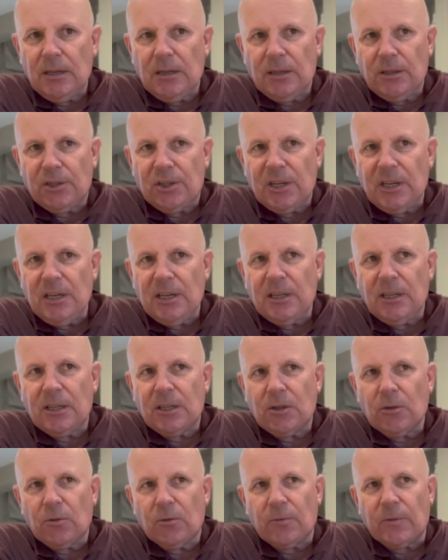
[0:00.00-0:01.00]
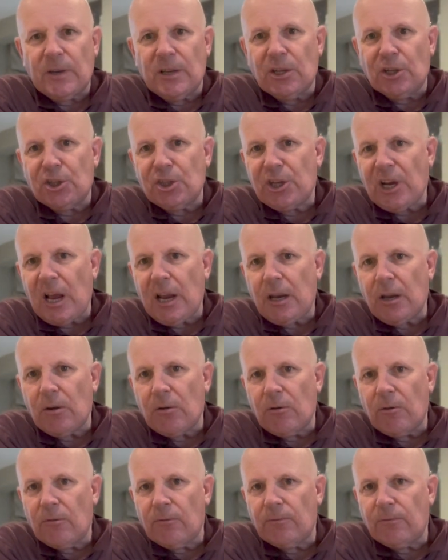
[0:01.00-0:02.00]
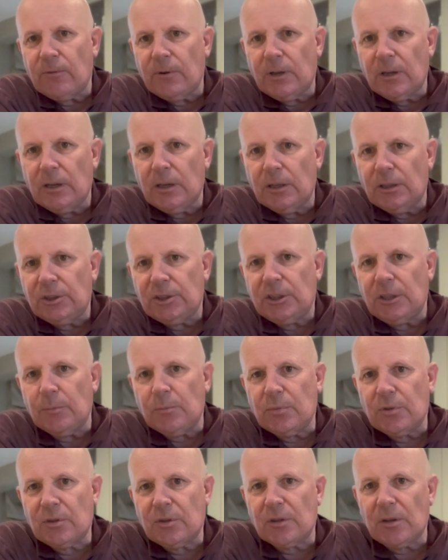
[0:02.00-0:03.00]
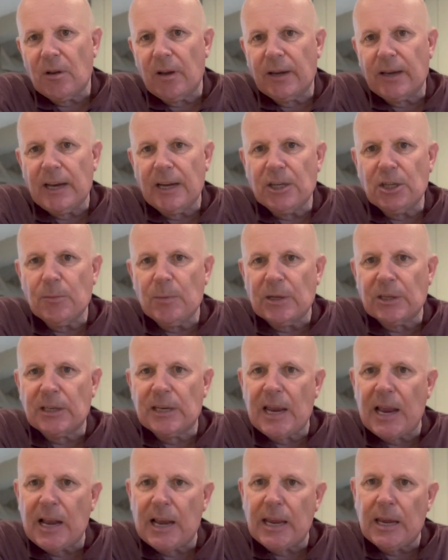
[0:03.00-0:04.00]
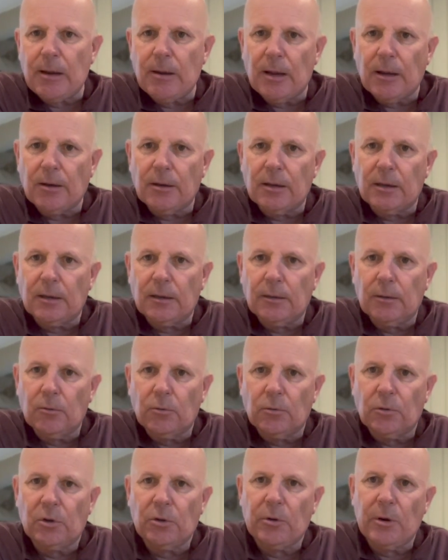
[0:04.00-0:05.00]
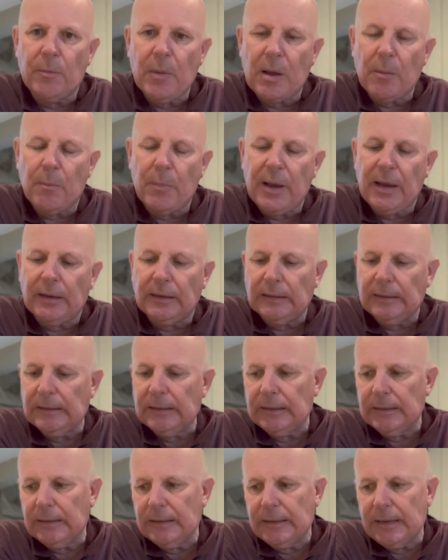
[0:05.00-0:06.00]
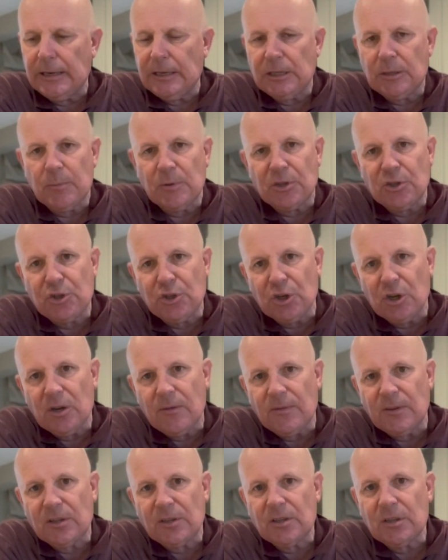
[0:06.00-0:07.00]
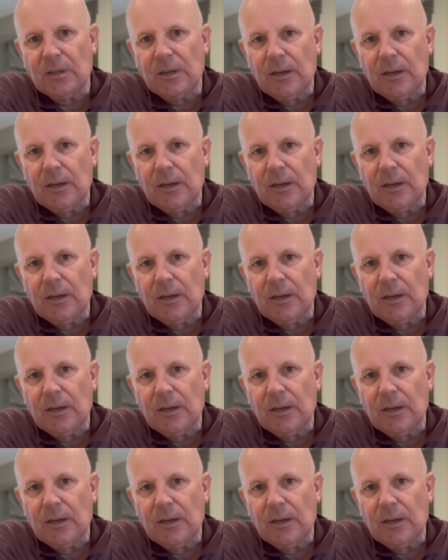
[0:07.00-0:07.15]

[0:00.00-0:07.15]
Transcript: she's sort of in the shadow of ships like HMS Kelly under Lord Louis Mountbatten and HMS Jervis